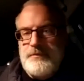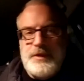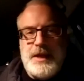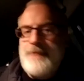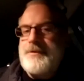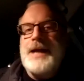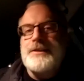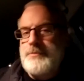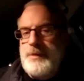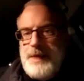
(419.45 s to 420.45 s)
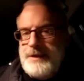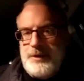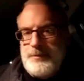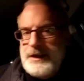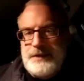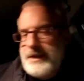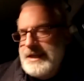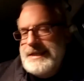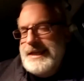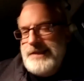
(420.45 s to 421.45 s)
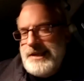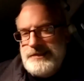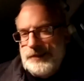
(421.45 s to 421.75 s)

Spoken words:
the momentum because they didn't get a chance to